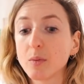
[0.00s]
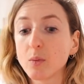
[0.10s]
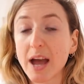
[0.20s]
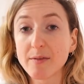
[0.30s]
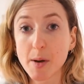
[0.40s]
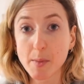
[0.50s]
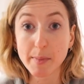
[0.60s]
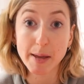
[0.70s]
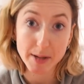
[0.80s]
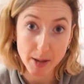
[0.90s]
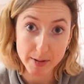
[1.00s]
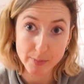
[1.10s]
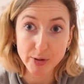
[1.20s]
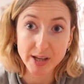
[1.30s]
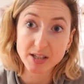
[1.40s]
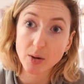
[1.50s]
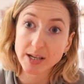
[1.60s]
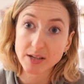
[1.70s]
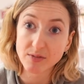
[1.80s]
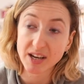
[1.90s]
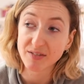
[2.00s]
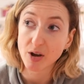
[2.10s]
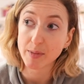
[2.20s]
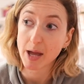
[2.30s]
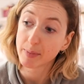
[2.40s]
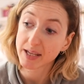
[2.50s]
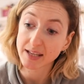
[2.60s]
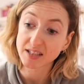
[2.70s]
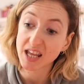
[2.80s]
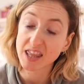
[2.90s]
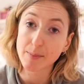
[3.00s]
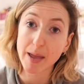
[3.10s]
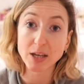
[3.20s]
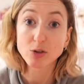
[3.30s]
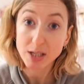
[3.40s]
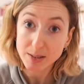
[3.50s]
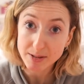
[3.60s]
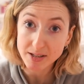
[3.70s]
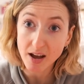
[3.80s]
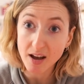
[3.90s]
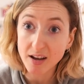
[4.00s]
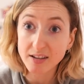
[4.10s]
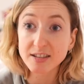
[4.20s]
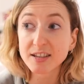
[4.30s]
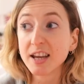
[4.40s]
we have mum and baby cup in the morning, so I didn't really film that. But yesterday they made Christmas cards.